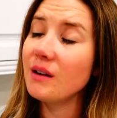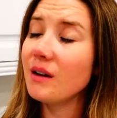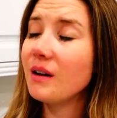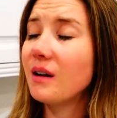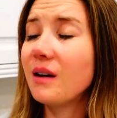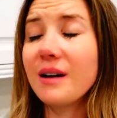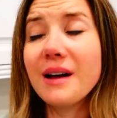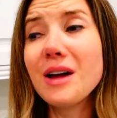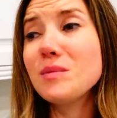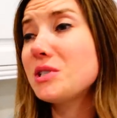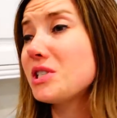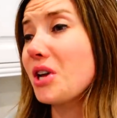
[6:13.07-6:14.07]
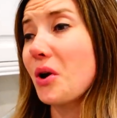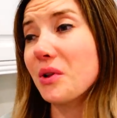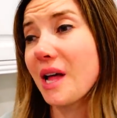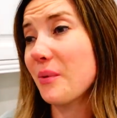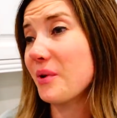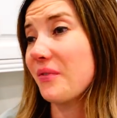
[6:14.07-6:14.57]
Oh, I'm so
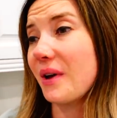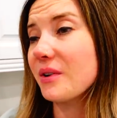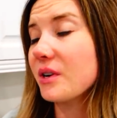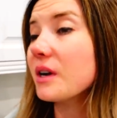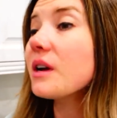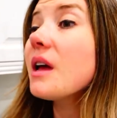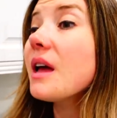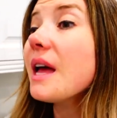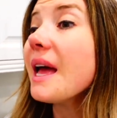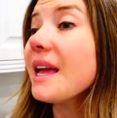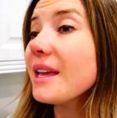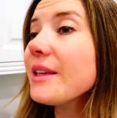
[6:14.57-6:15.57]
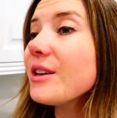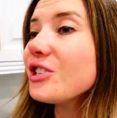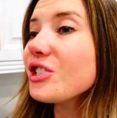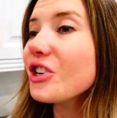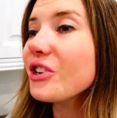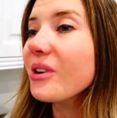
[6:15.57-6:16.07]
glad we found her. Hey, you
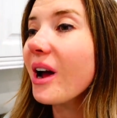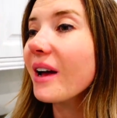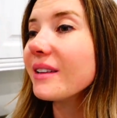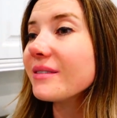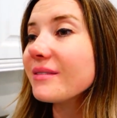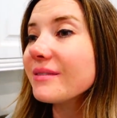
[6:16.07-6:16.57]
should turn her on.